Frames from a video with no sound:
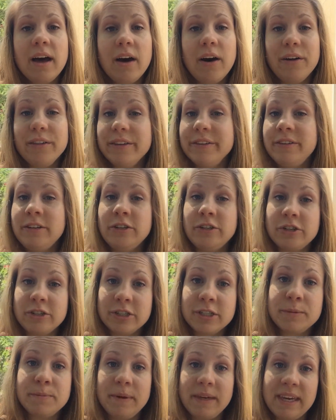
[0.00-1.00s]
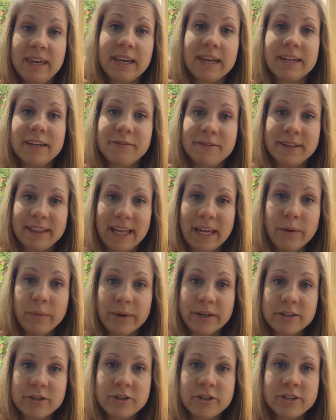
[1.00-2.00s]
all the teachers speaking a different
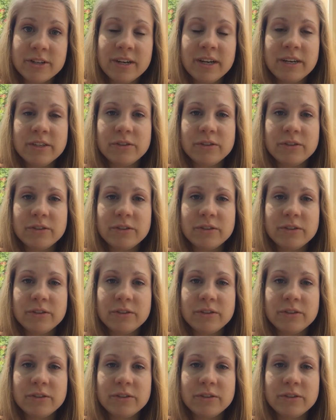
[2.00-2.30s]
language.